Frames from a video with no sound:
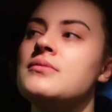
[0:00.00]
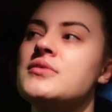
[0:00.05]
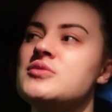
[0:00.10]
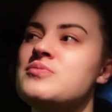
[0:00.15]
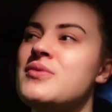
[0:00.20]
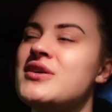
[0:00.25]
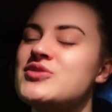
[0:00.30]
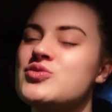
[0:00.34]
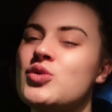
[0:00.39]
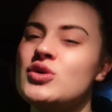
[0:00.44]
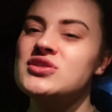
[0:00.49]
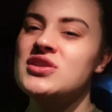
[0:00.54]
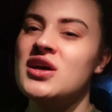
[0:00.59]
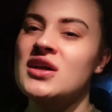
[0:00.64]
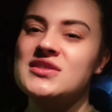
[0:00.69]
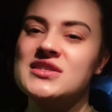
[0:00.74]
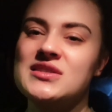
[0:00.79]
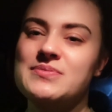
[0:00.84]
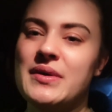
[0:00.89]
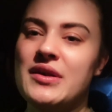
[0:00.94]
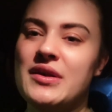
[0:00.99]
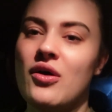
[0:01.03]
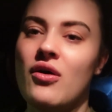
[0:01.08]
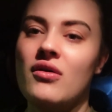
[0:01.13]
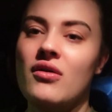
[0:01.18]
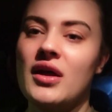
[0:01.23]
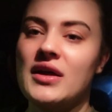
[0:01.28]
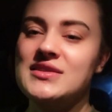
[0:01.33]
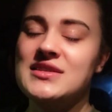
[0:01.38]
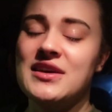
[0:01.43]
My squat stance has been
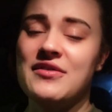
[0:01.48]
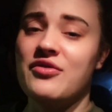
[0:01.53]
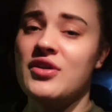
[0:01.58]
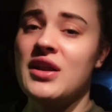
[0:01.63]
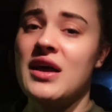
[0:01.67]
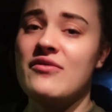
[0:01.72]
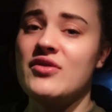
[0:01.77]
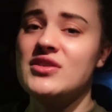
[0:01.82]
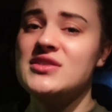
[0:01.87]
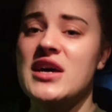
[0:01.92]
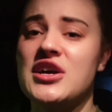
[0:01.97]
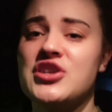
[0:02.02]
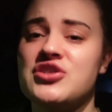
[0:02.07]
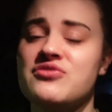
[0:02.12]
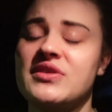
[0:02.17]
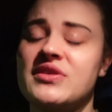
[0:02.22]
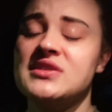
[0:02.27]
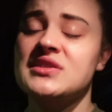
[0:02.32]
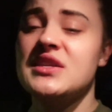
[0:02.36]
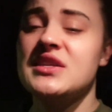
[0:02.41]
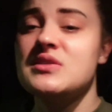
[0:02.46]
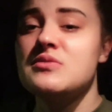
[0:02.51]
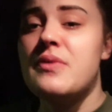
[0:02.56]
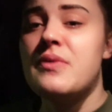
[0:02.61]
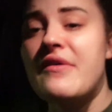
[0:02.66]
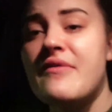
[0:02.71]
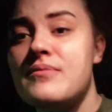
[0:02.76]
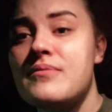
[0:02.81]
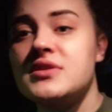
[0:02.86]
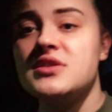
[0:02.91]
like different every session
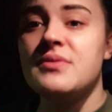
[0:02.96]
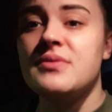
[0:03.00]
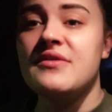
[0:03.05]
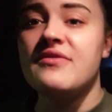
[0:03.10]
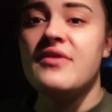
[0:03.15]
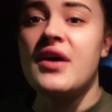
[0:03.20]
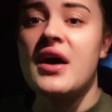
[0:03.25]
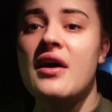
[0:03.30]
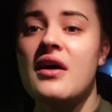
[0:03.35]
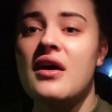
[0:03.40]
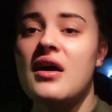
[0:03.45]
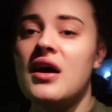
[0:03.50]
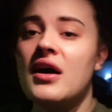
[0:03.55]
recently, to be fair.